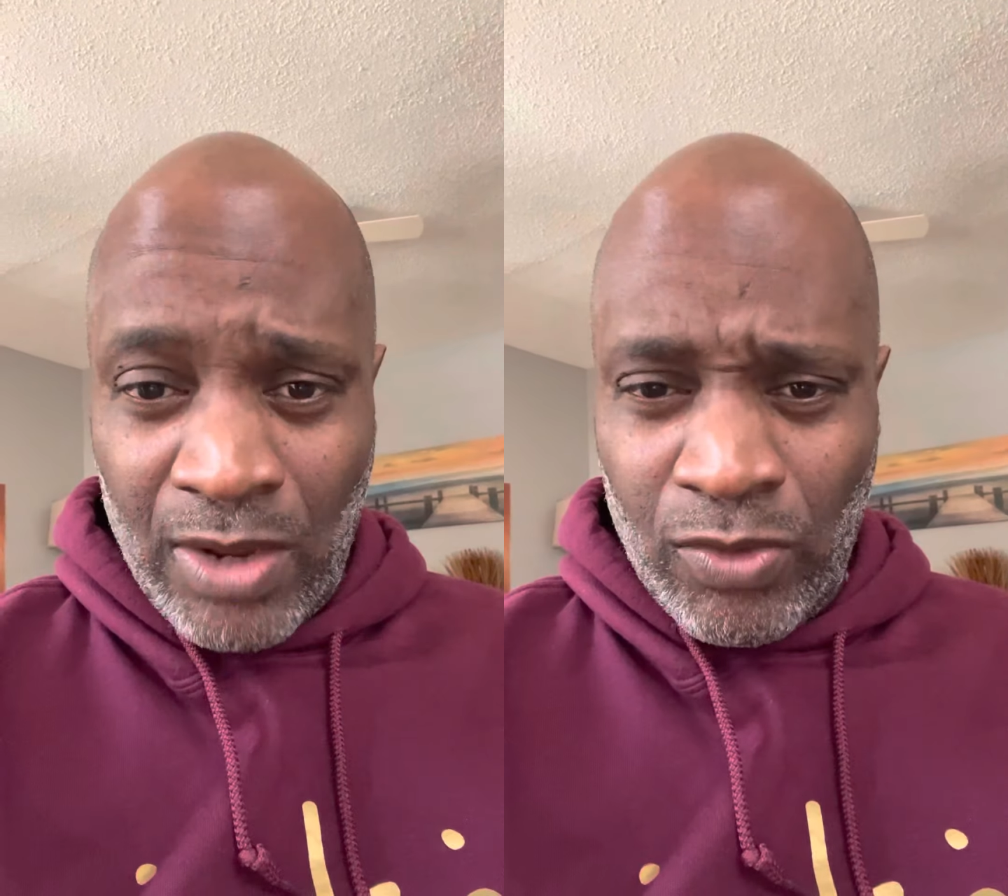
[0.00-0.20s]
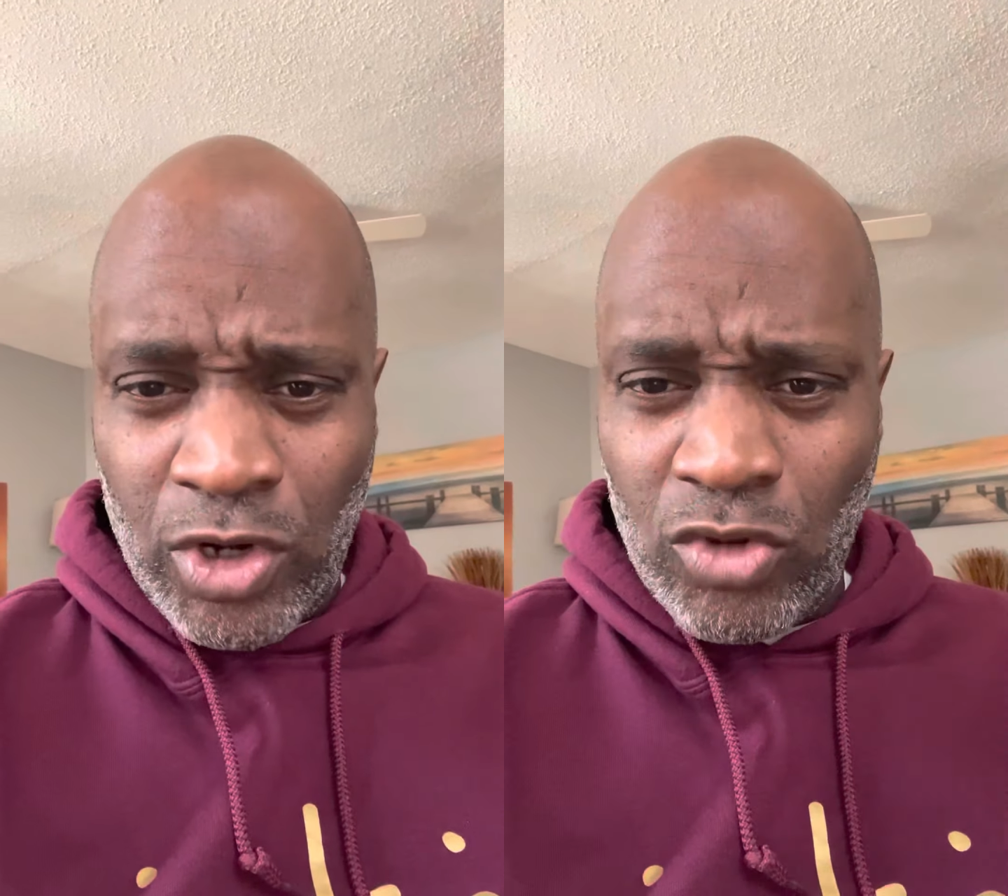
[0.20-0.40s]

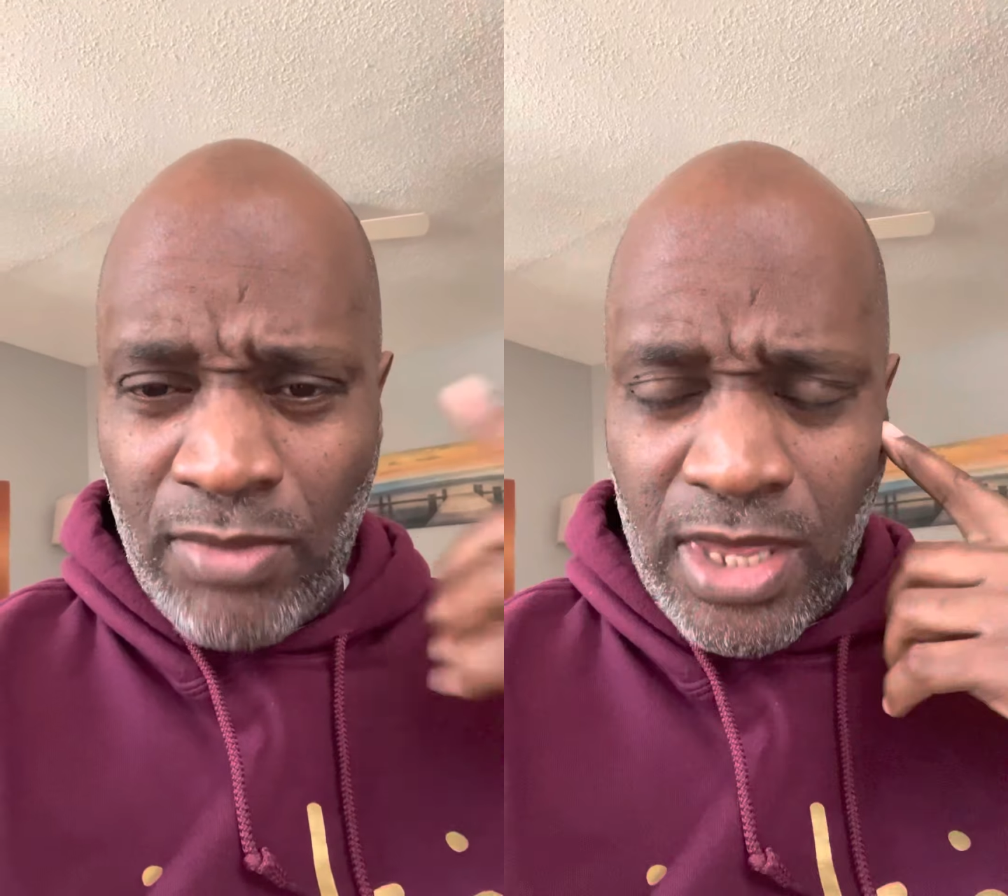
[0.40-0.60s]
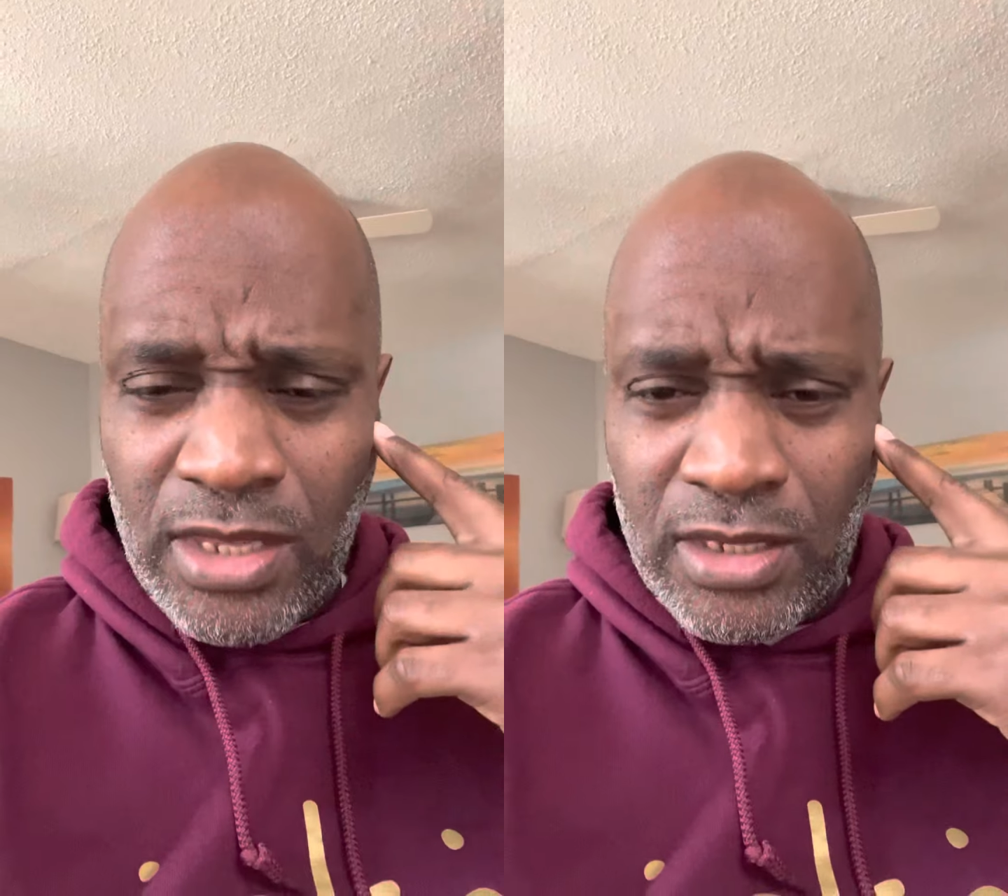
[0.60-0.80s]
What do you
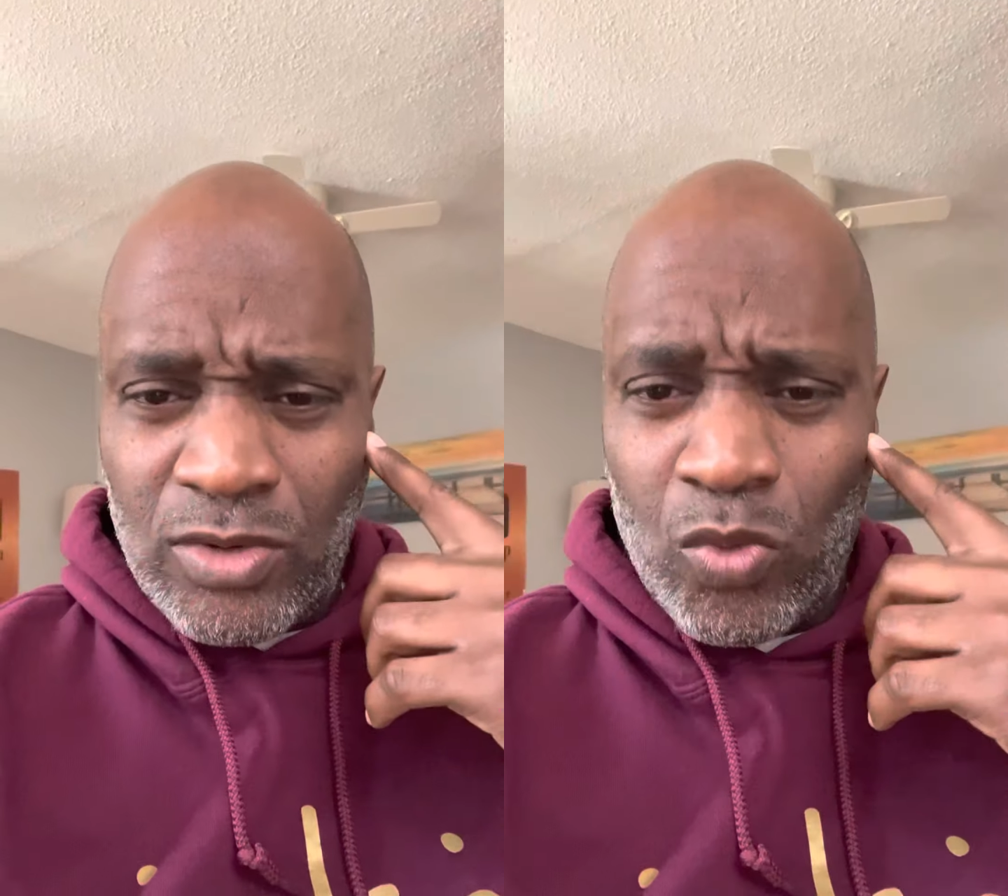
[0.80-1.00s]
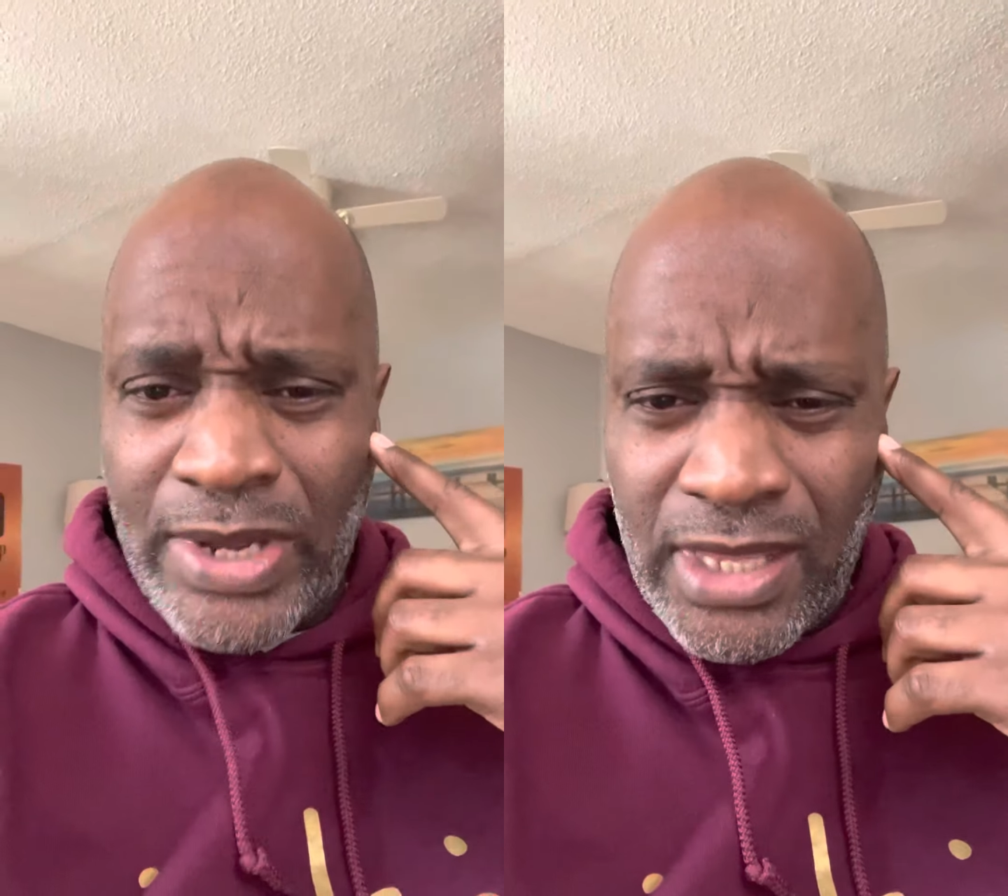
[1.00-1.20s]
mean?
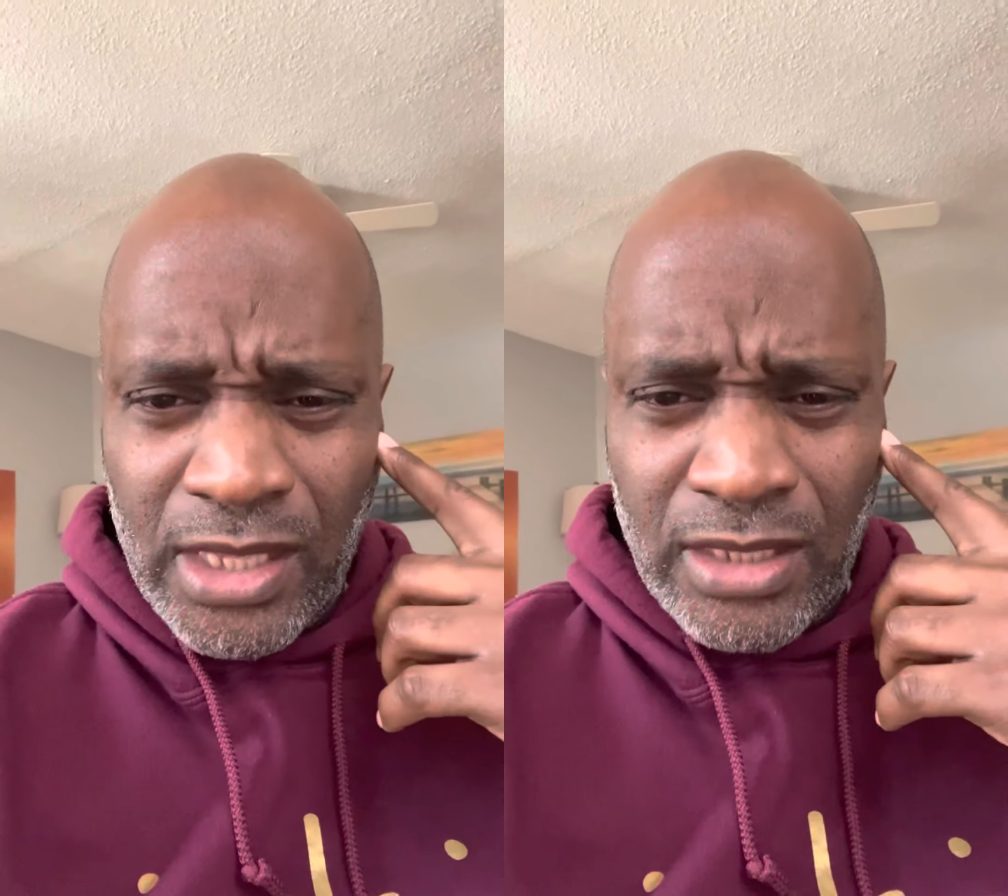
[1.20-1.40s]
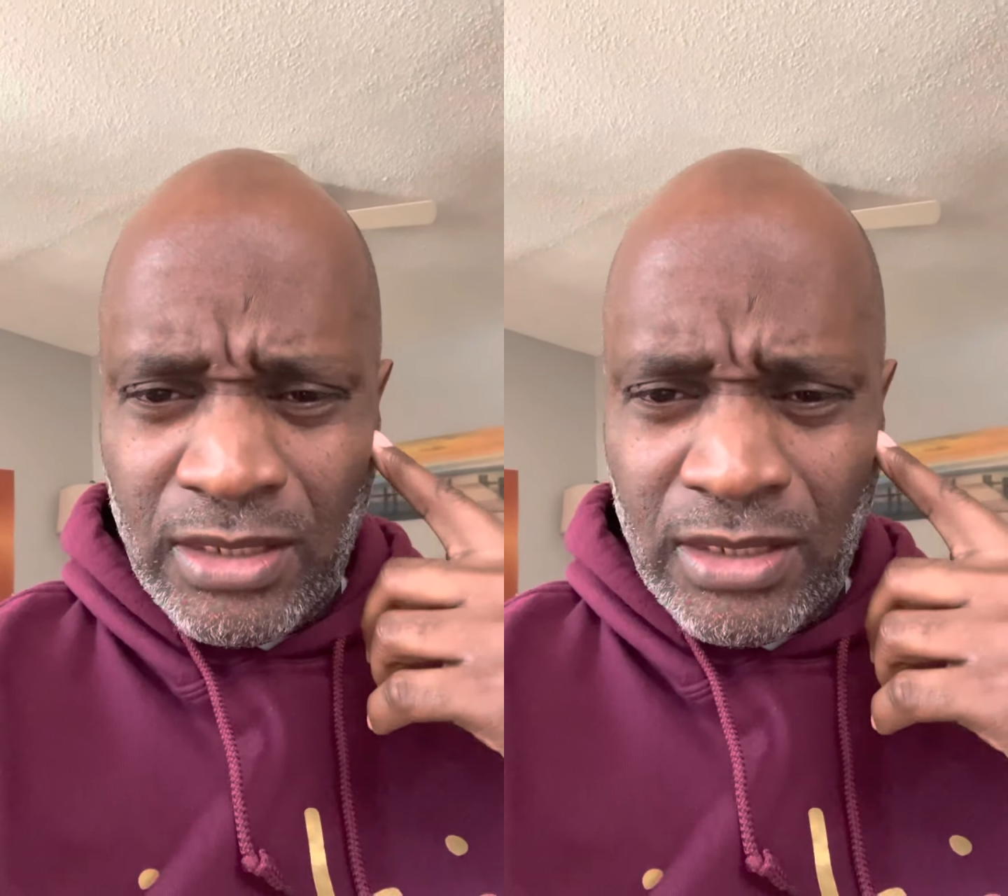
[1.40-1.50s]
We.